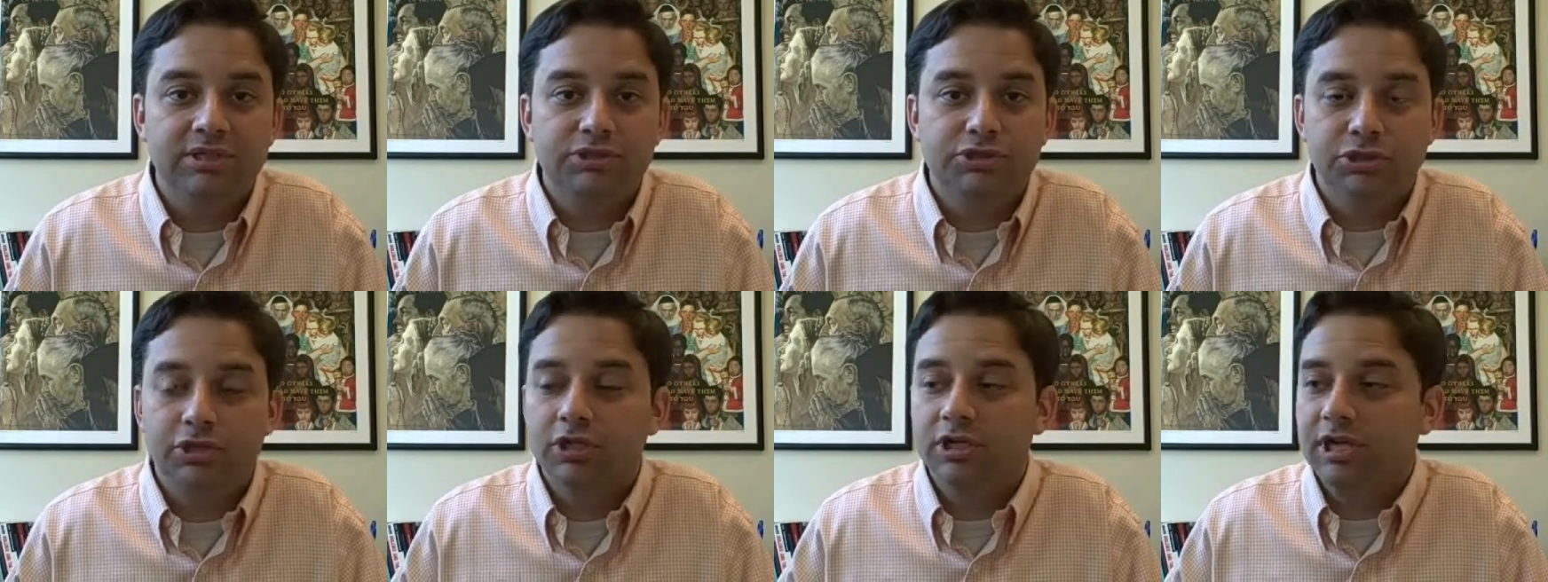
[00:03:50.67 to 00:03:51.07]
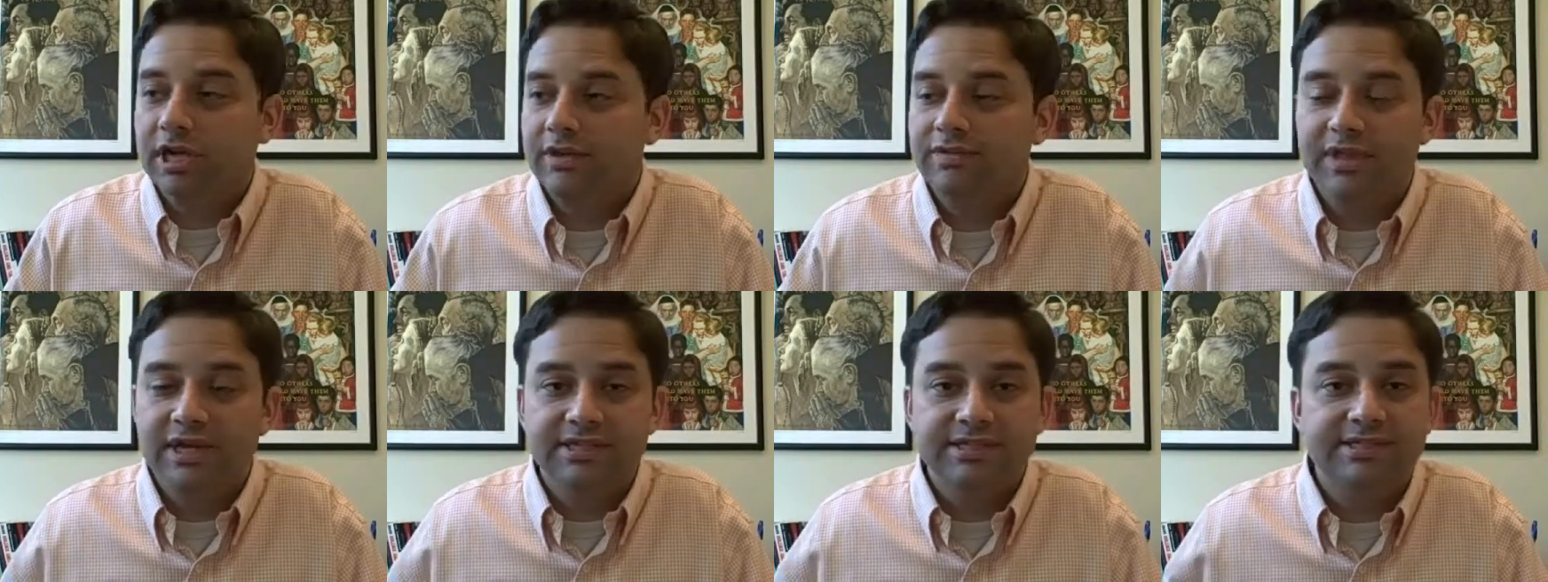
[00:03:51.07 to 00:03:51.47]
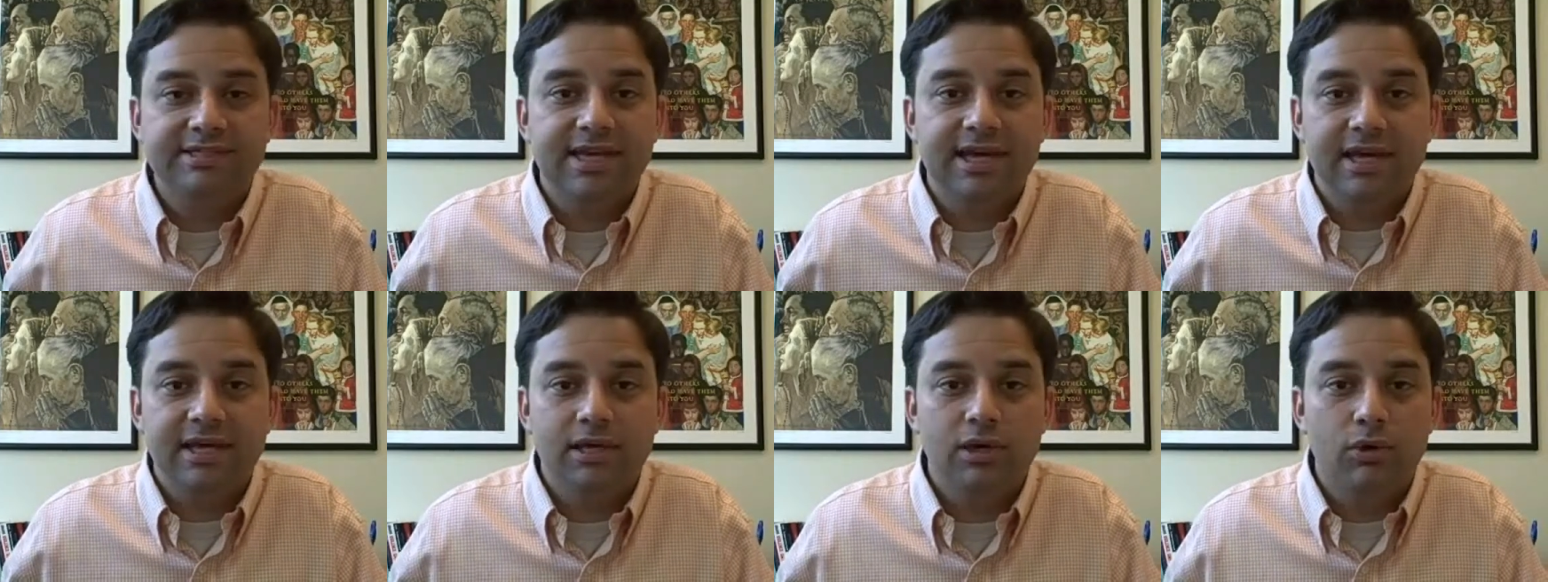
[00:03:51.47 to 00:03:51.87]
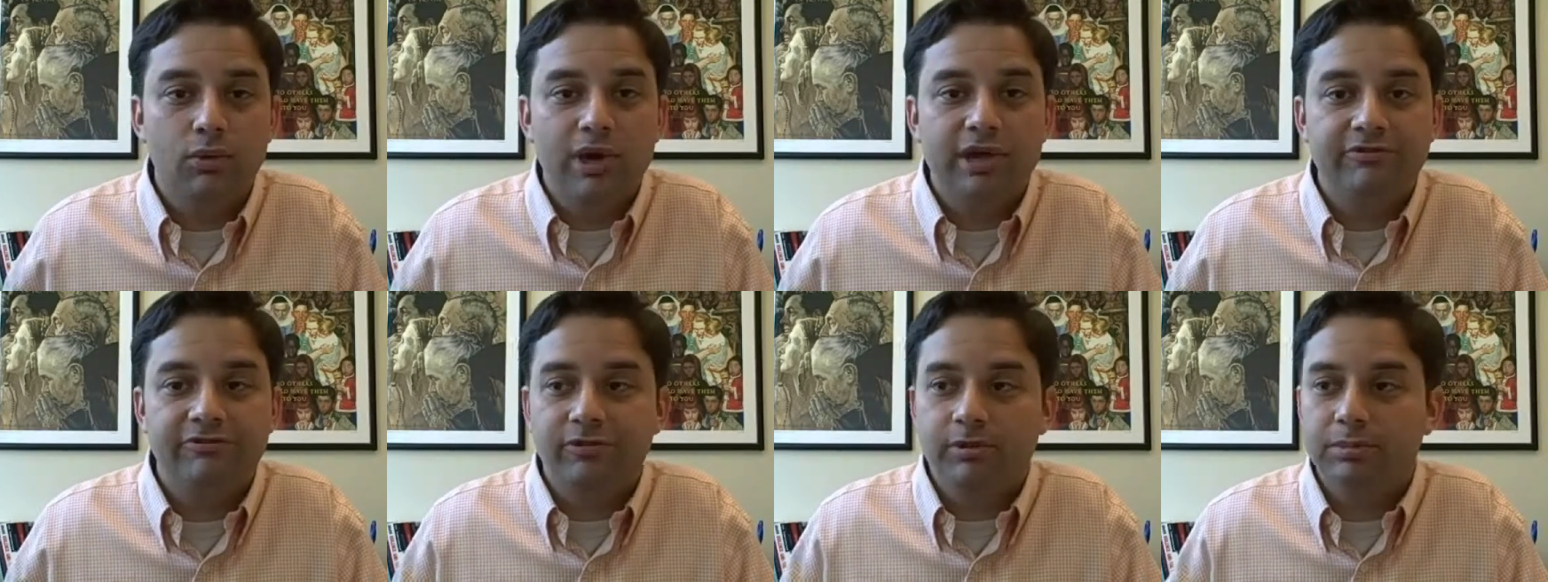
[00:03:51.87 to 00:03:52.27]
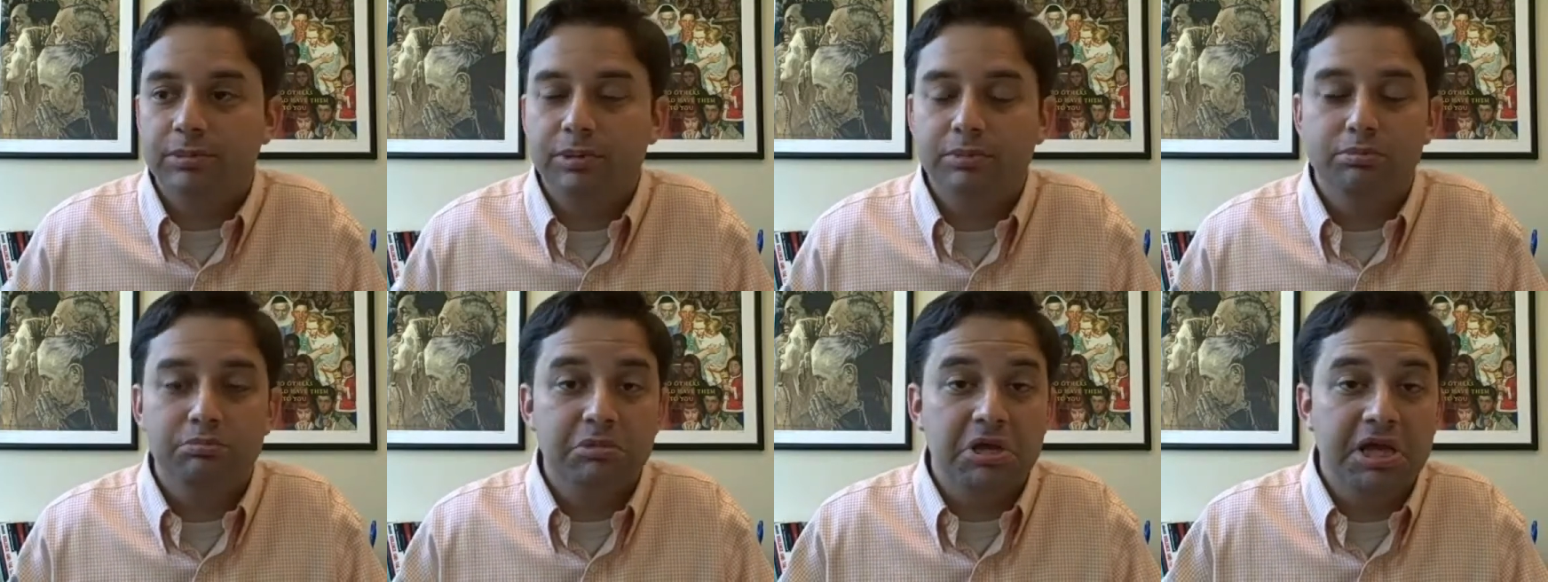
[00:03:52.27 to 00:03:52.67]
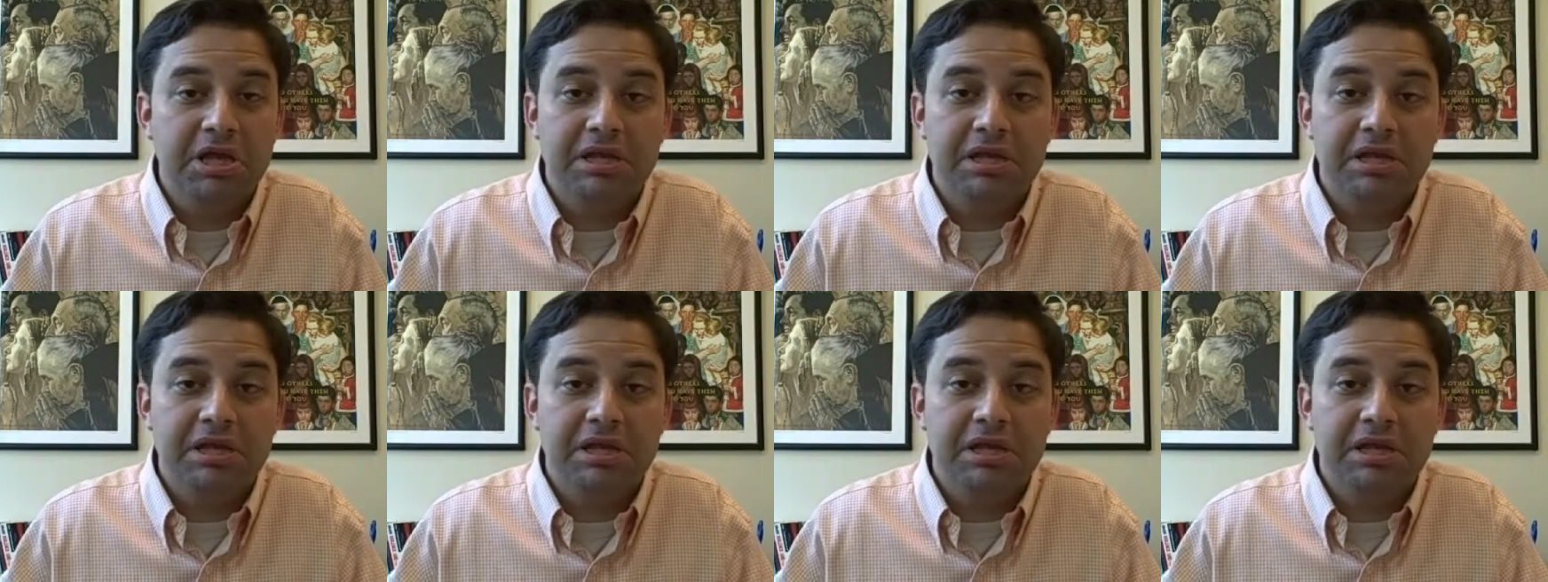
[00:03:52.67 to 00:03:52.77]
a jerk, and they stayed away from him.